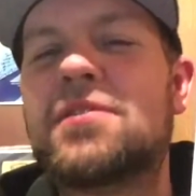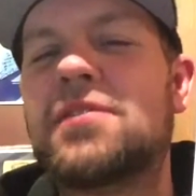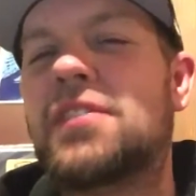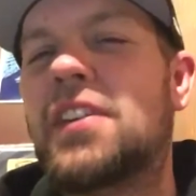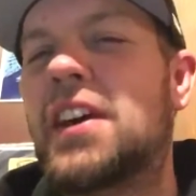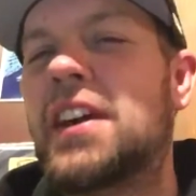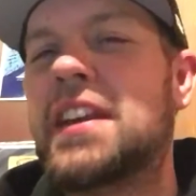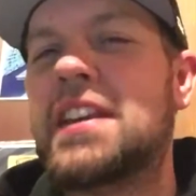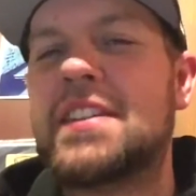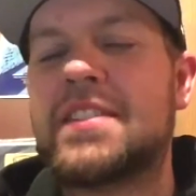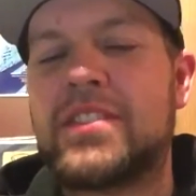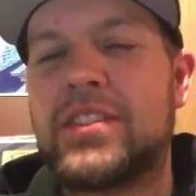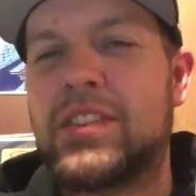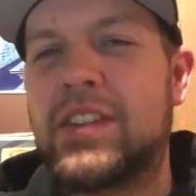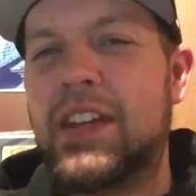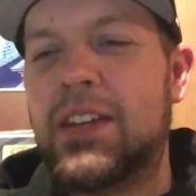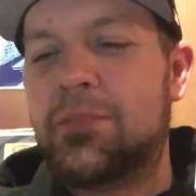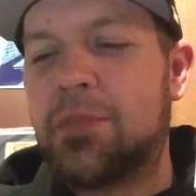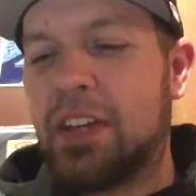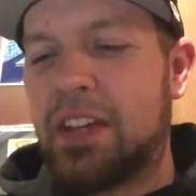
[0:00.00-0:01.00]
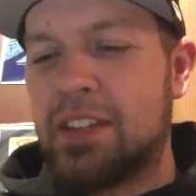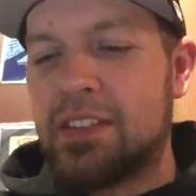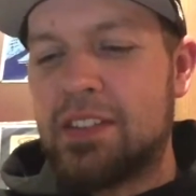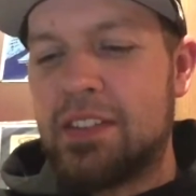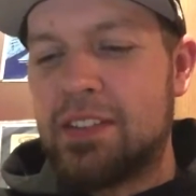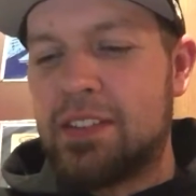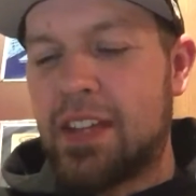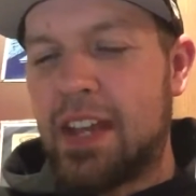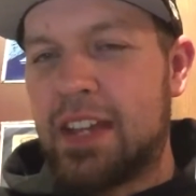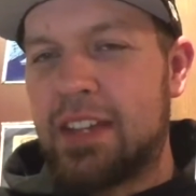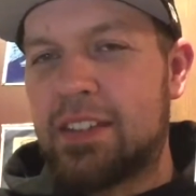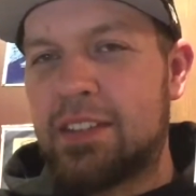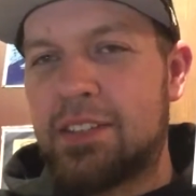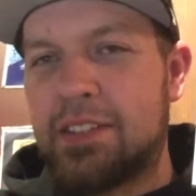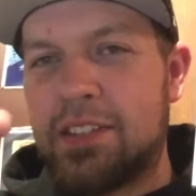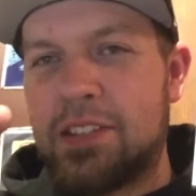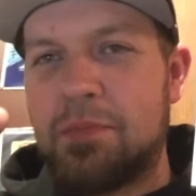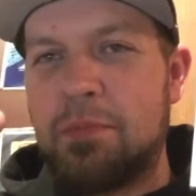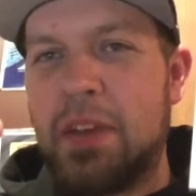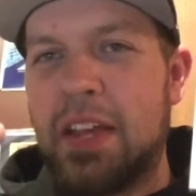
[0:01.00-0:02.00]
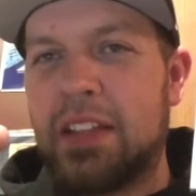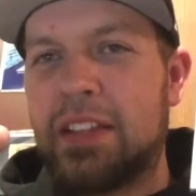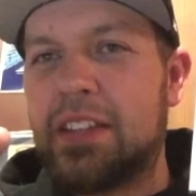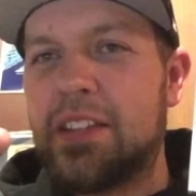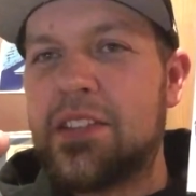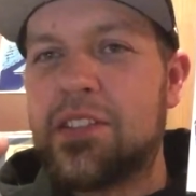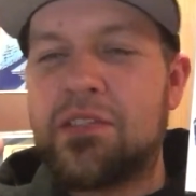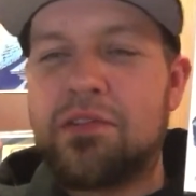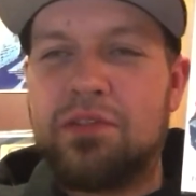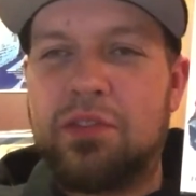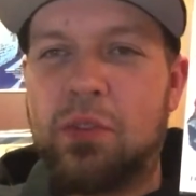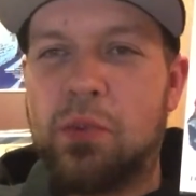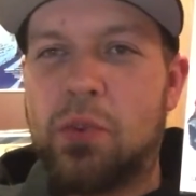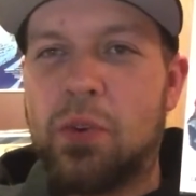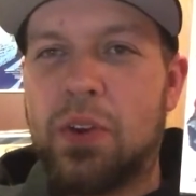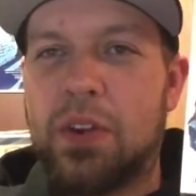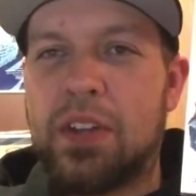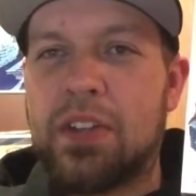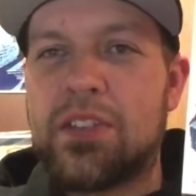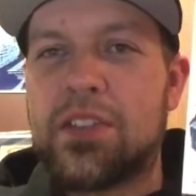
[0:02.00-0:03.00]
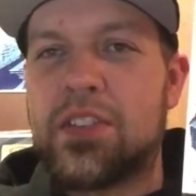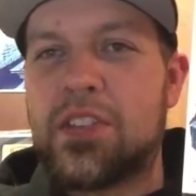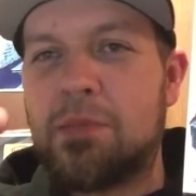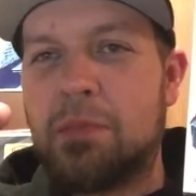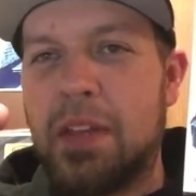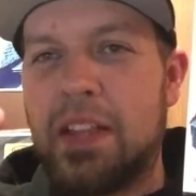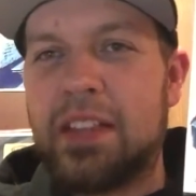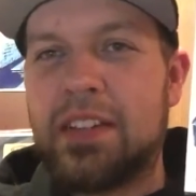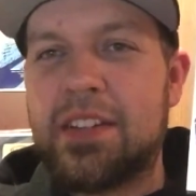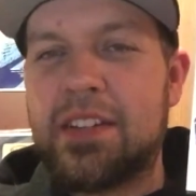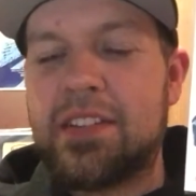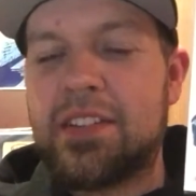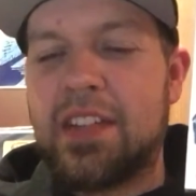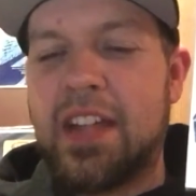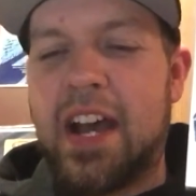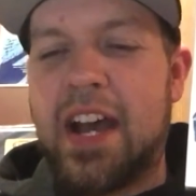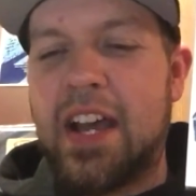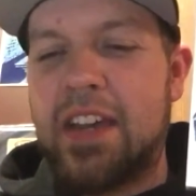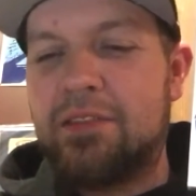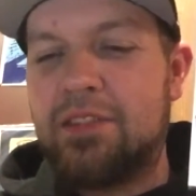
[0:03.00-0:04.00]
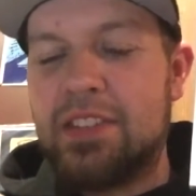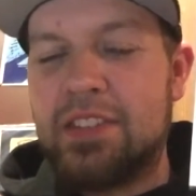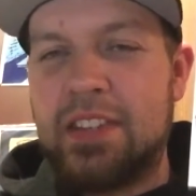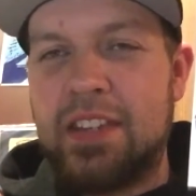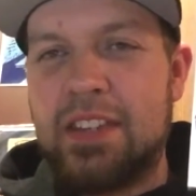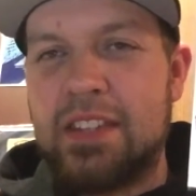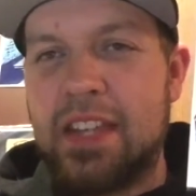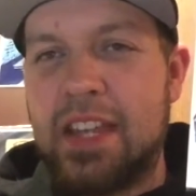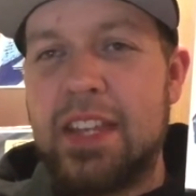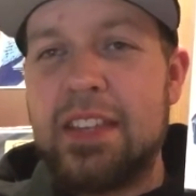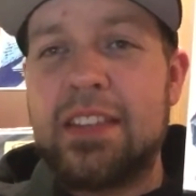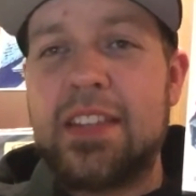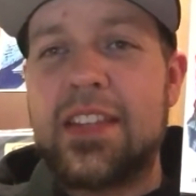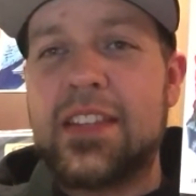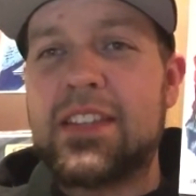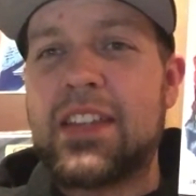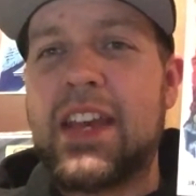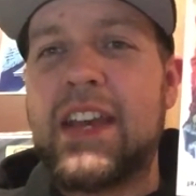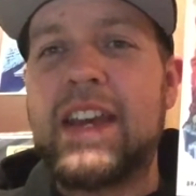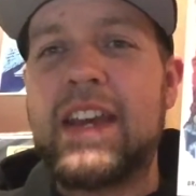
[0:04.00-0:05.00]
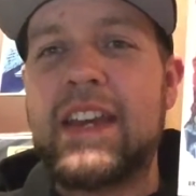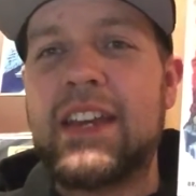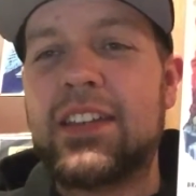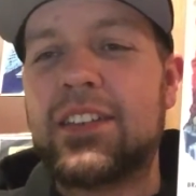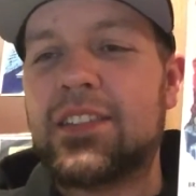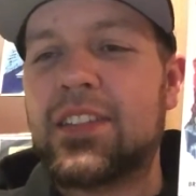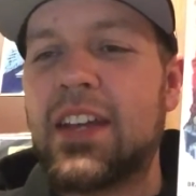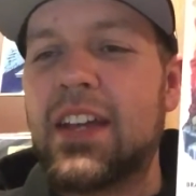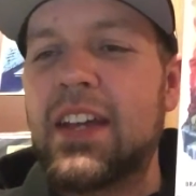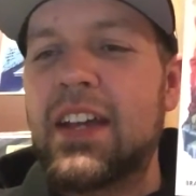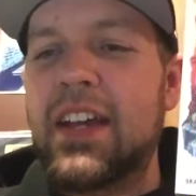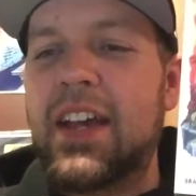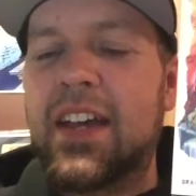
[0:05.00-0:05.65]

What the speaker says: funny as shit because he's like smelling his fork and smelling his knife as he's eating these eggs.